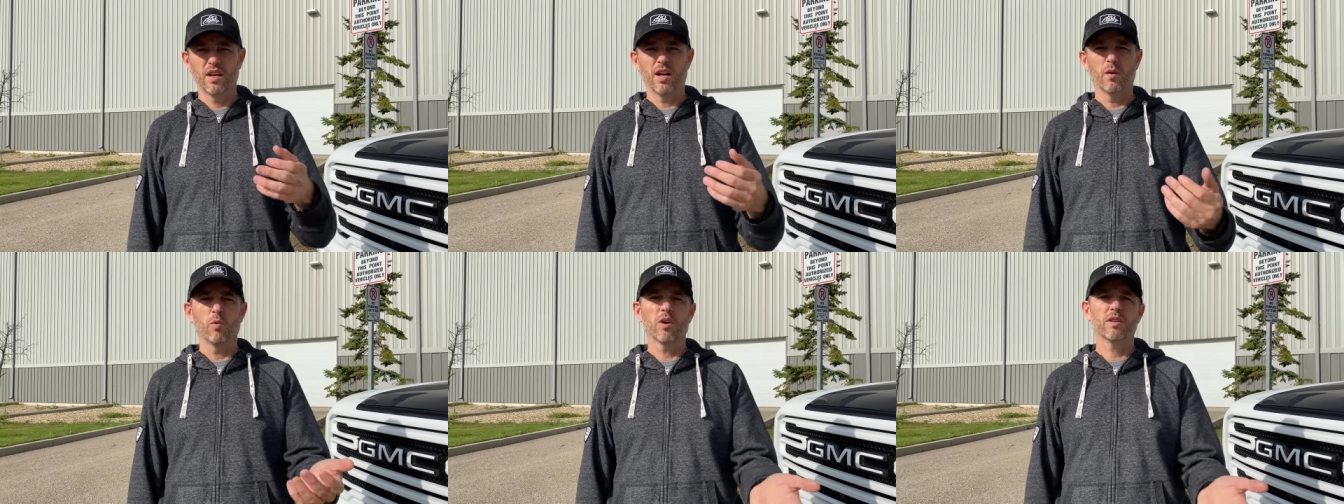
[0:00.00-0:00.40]

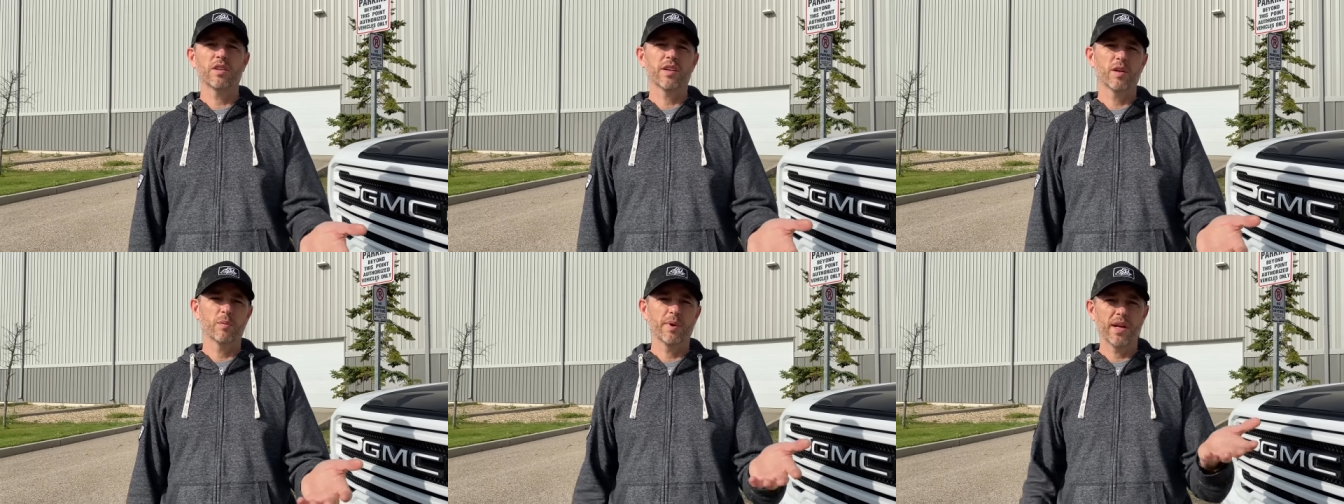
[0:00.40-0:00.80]
I want
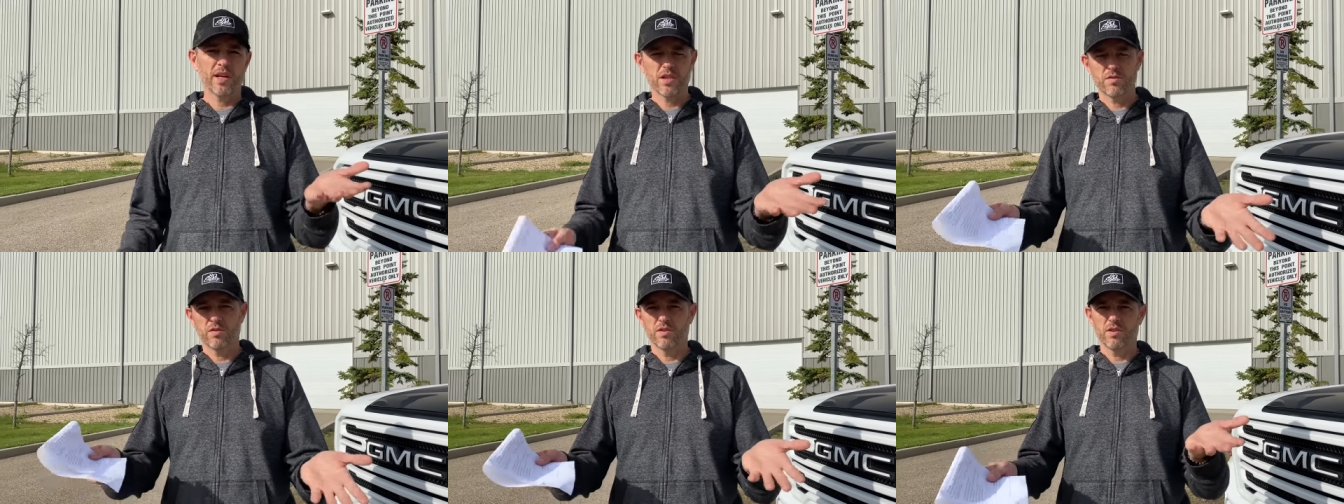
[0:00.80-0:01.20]
the
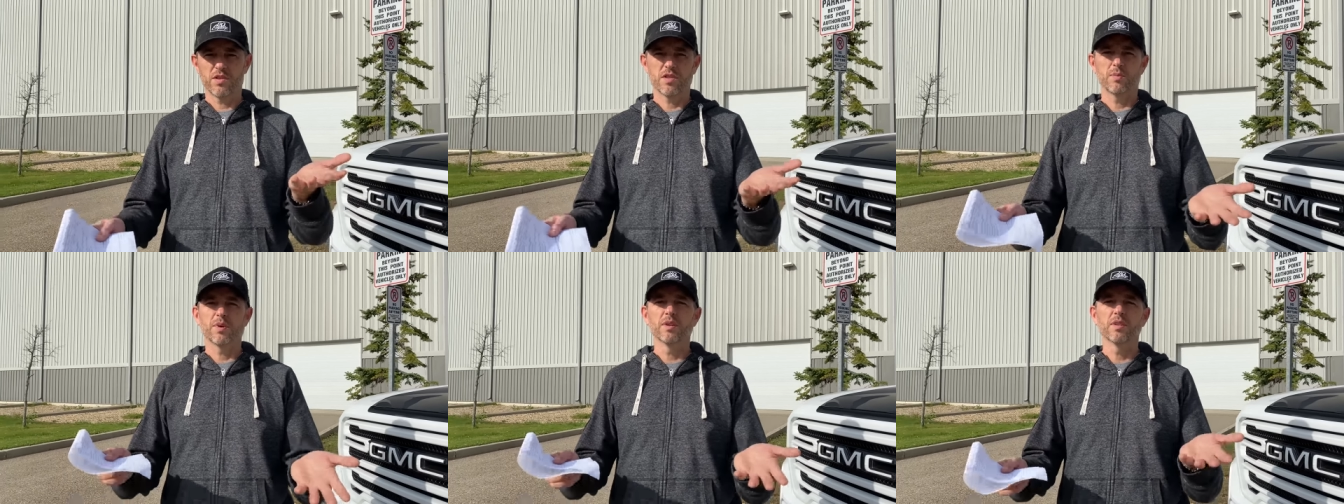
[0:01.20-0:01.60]
airbags for the
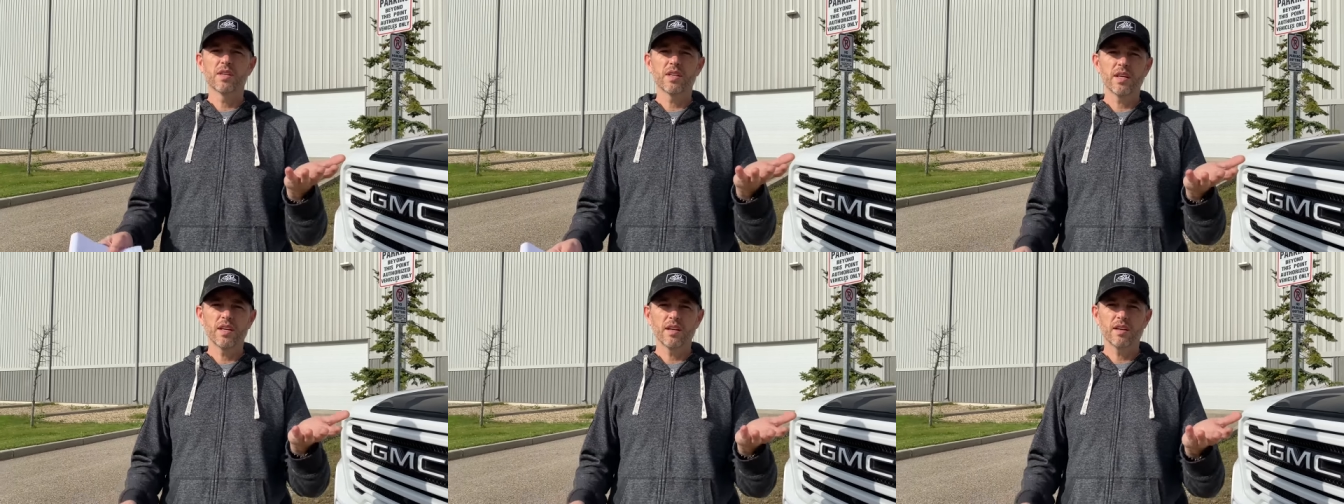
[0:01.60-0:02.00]

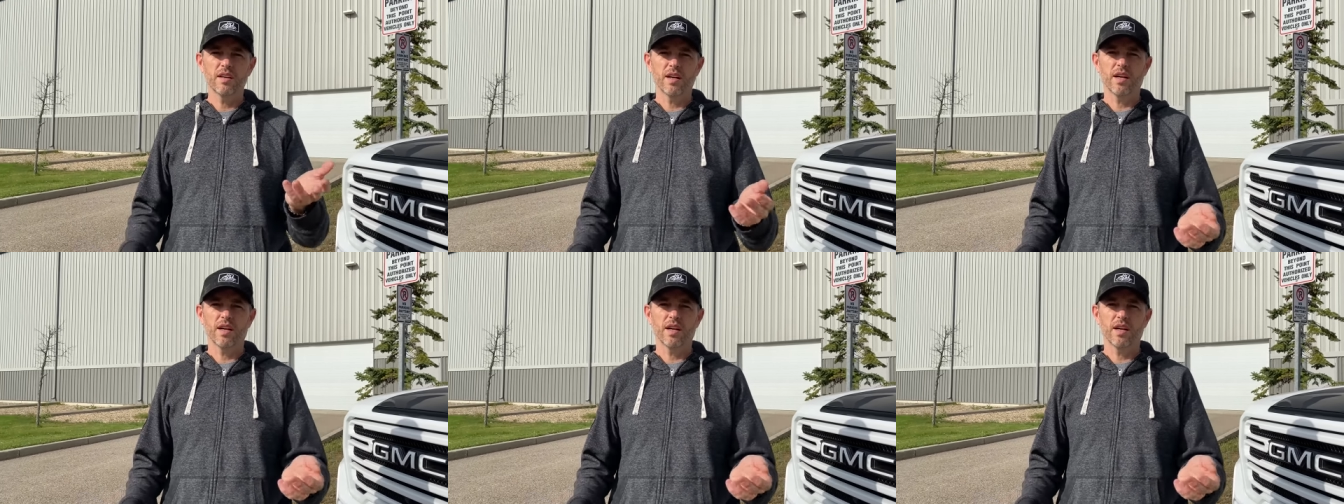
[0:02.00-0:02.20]
stability.